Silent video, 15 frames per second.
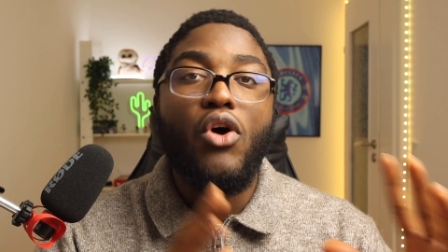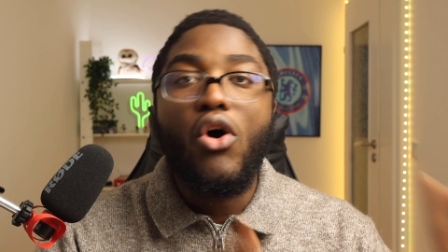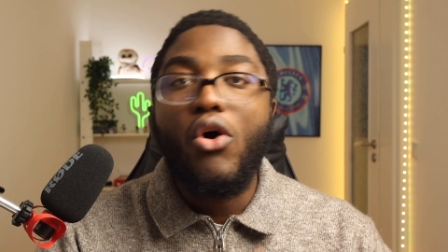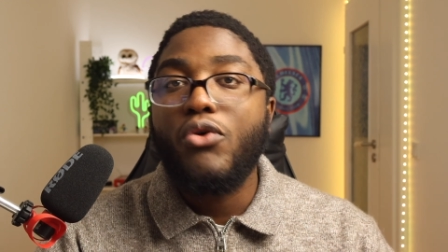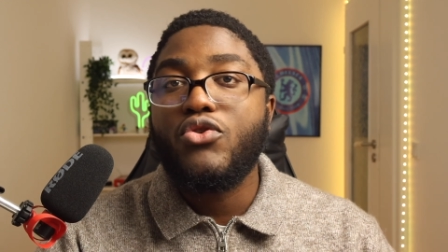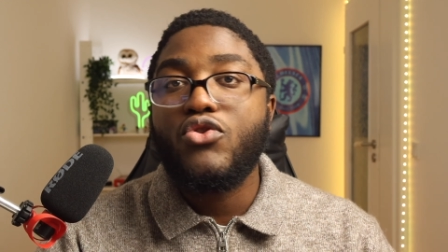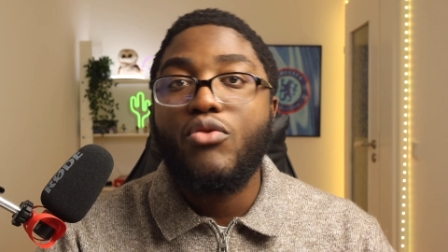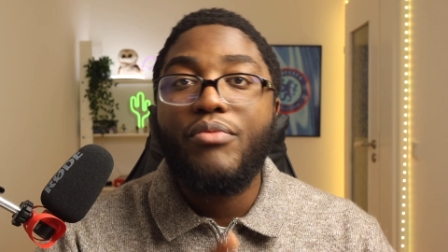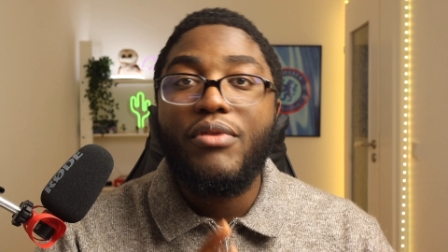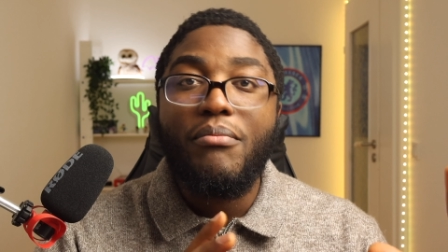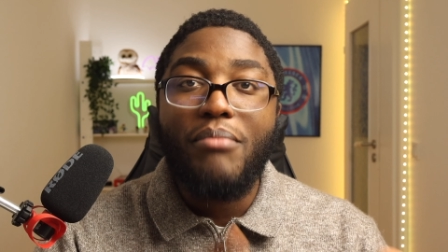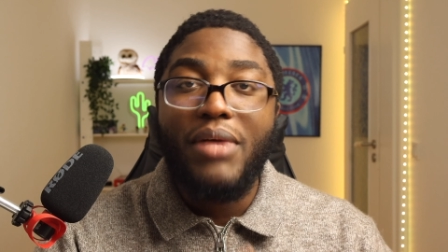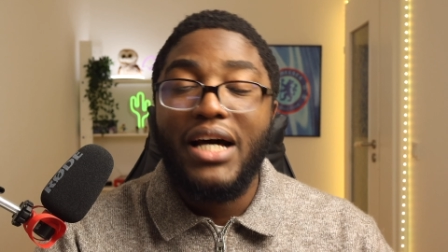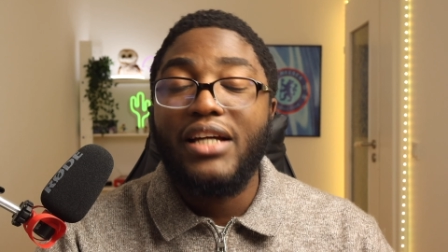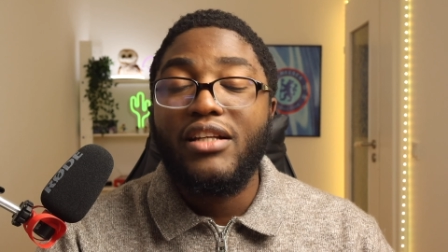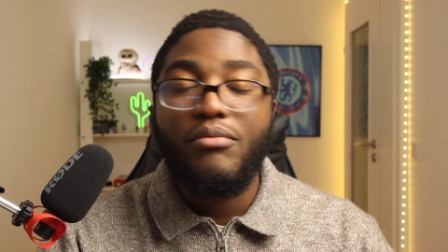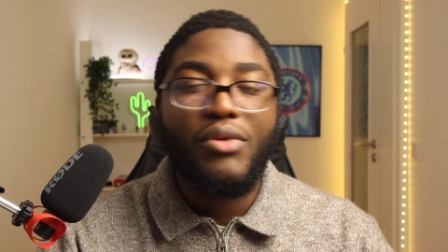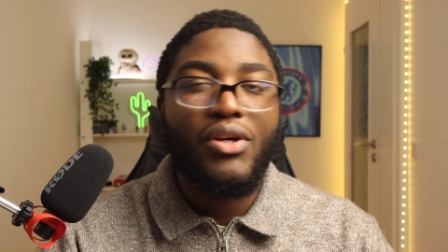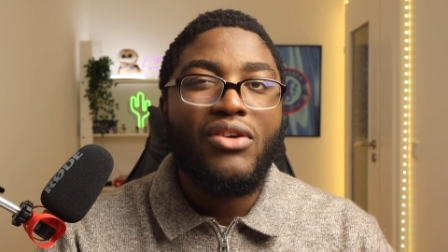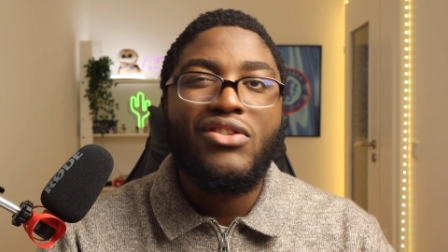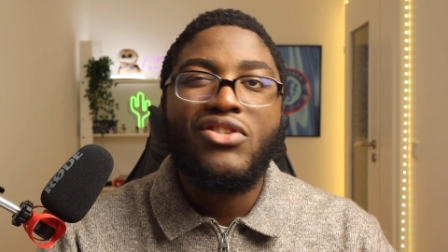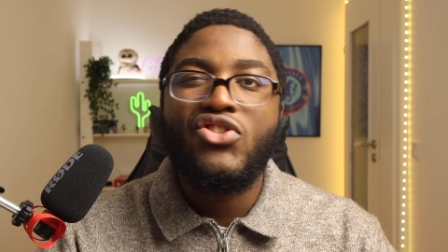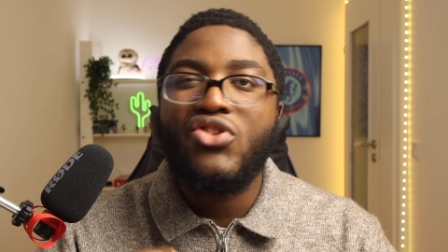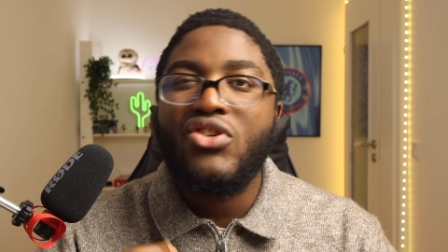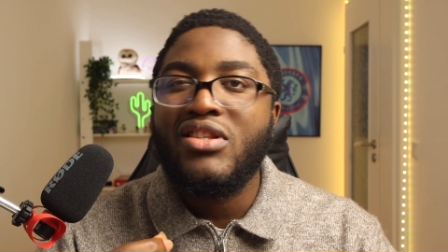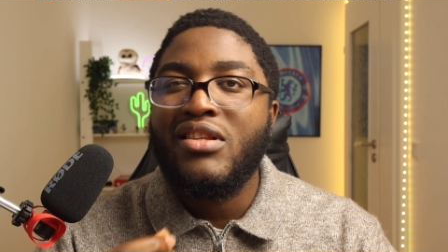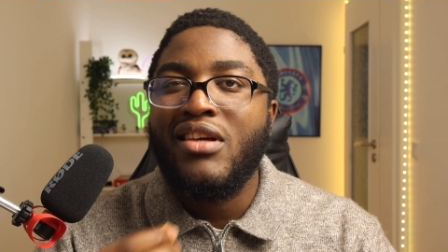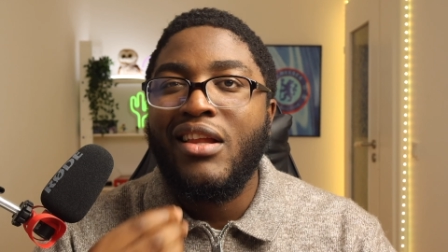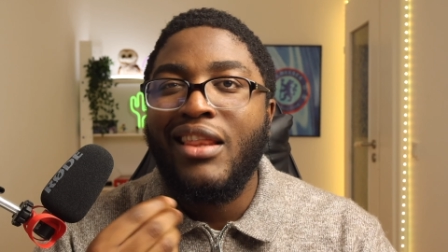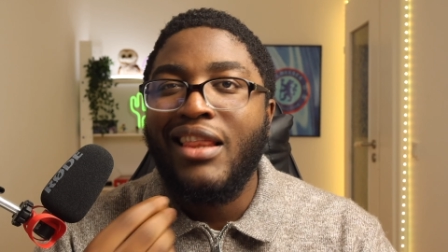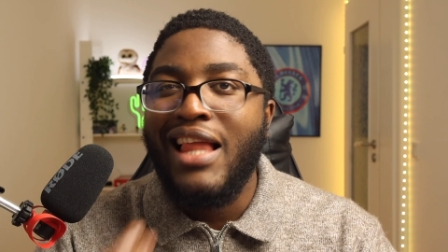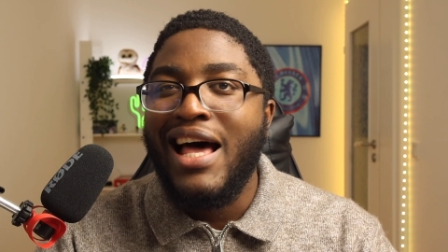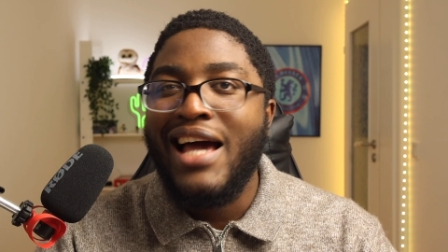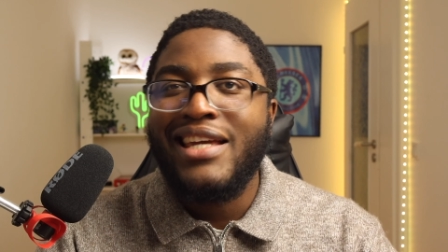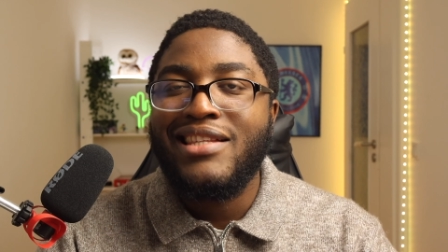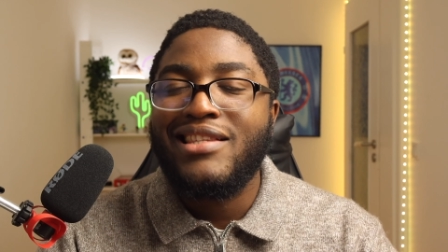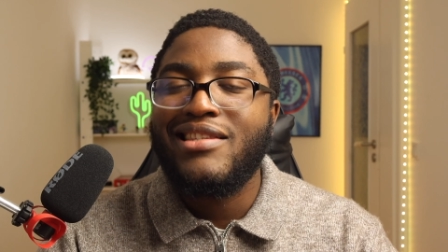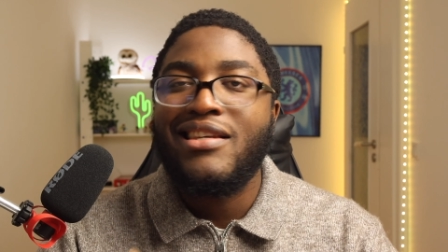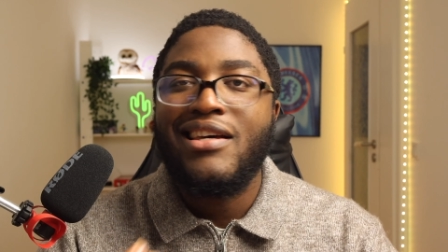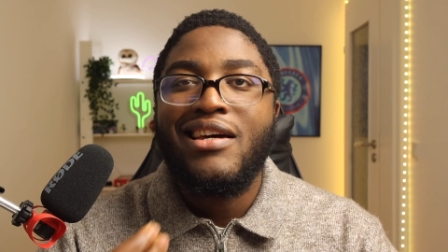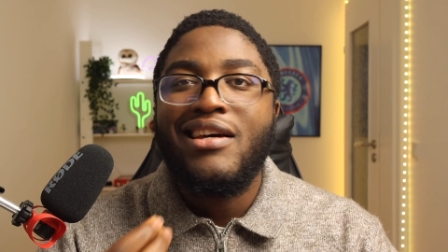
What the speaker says: also be mined because it's just a light